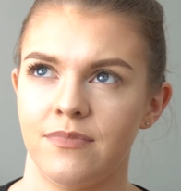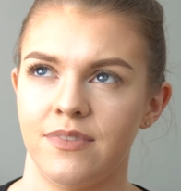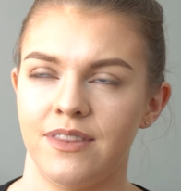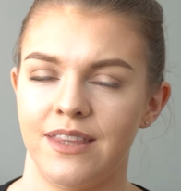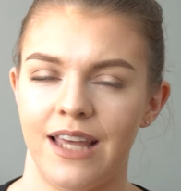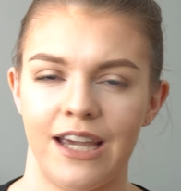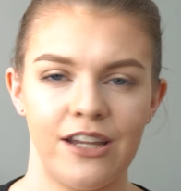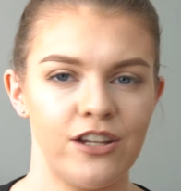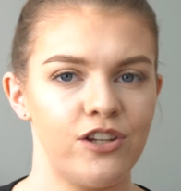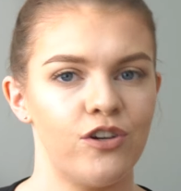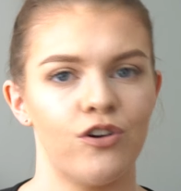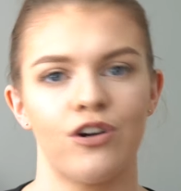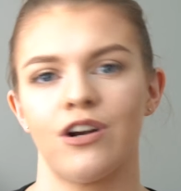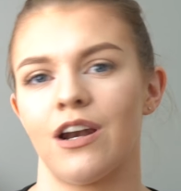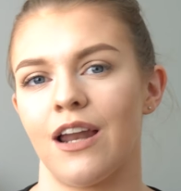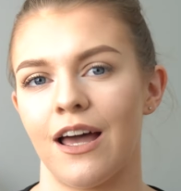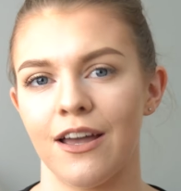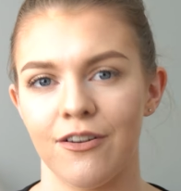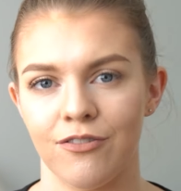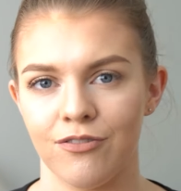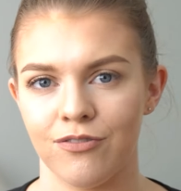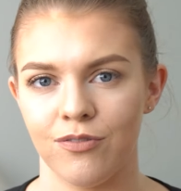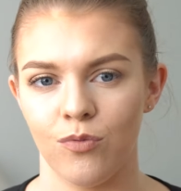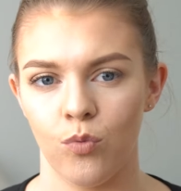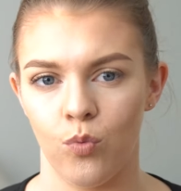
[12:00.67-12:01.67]
that your
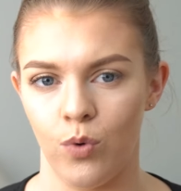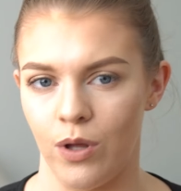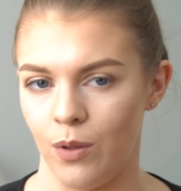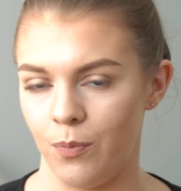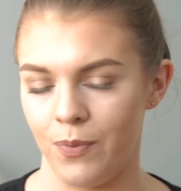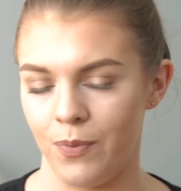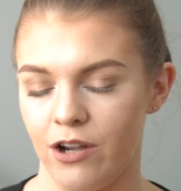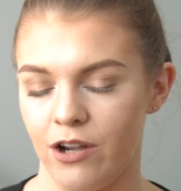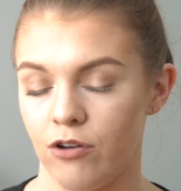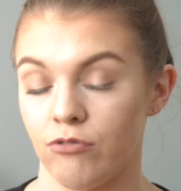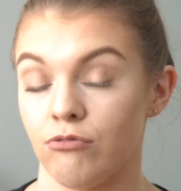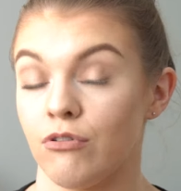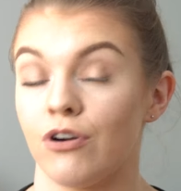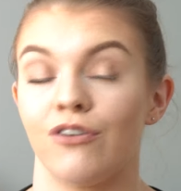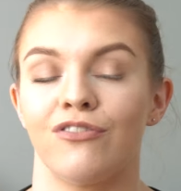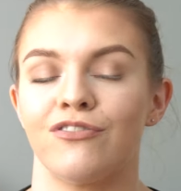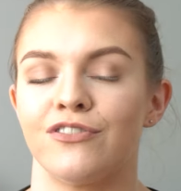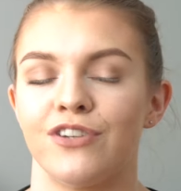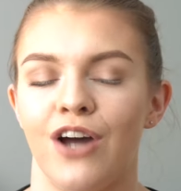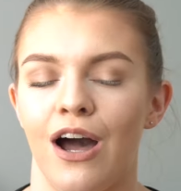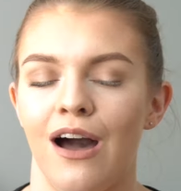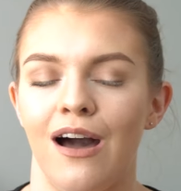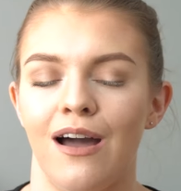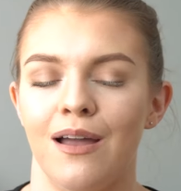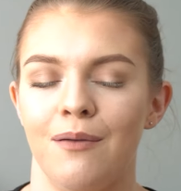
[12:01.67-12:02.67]
life will rough
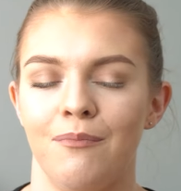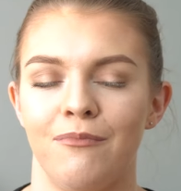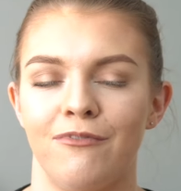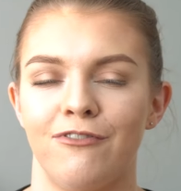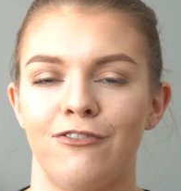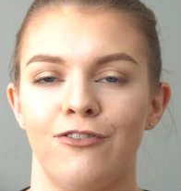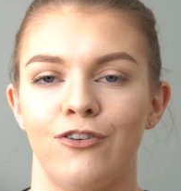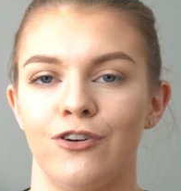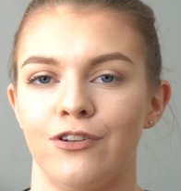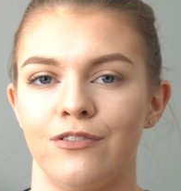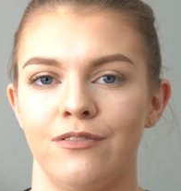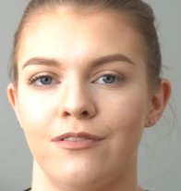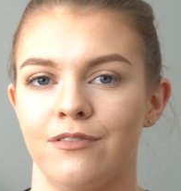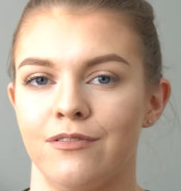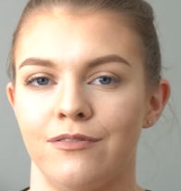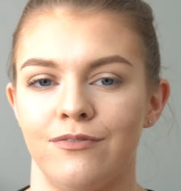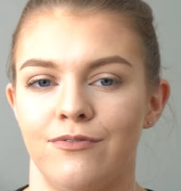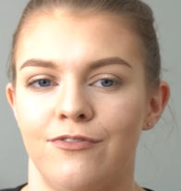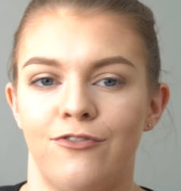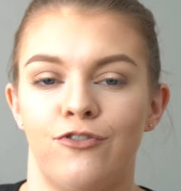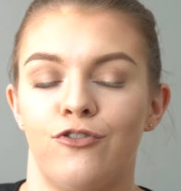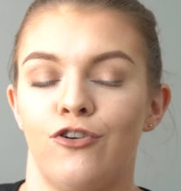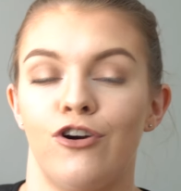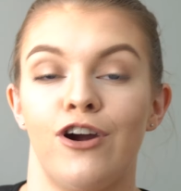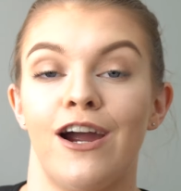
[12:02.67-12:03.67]
time for
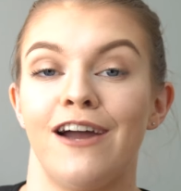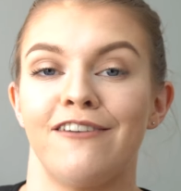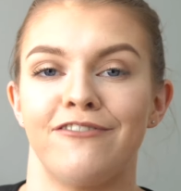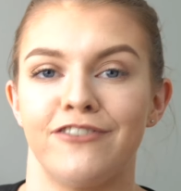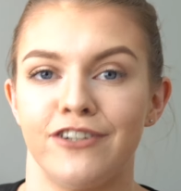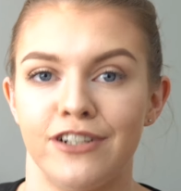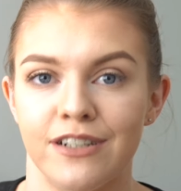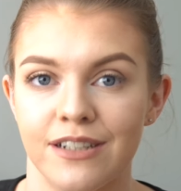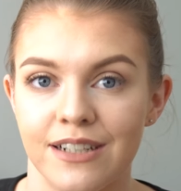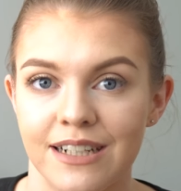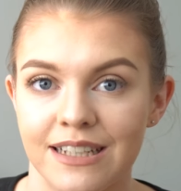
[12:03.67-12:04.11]
forever.